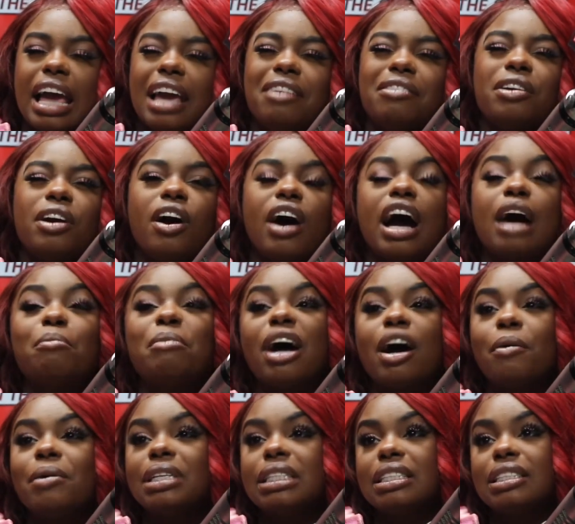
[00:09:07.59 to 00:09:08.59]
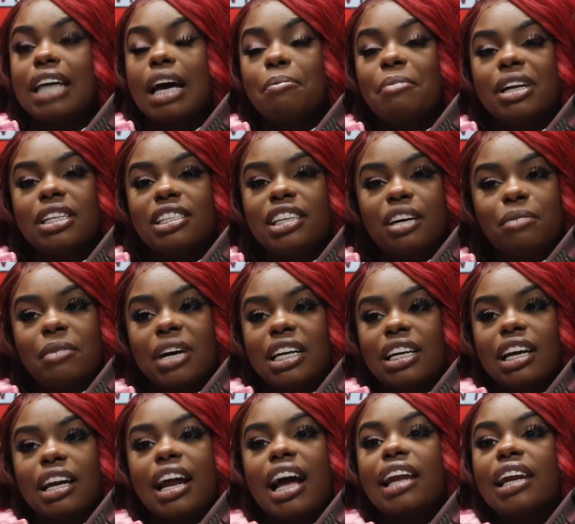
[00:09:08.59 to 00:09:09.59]
I'm always the type, I tell my
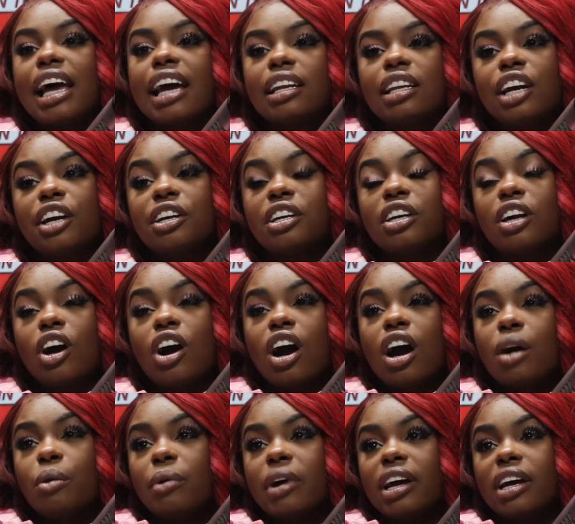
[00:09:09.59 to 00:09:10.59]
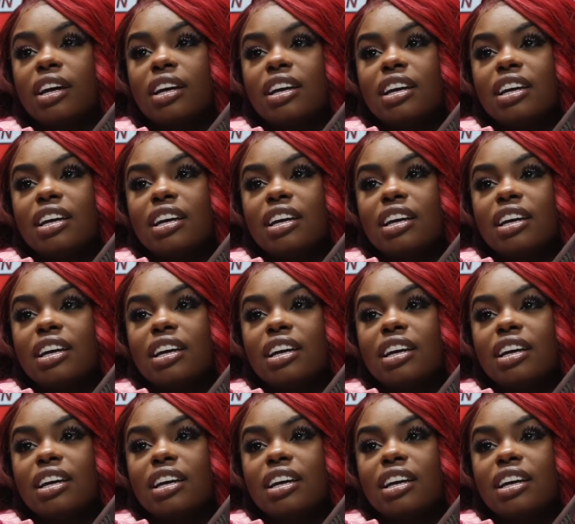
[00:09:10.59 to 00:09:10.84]
daddy, I like learning the hard way.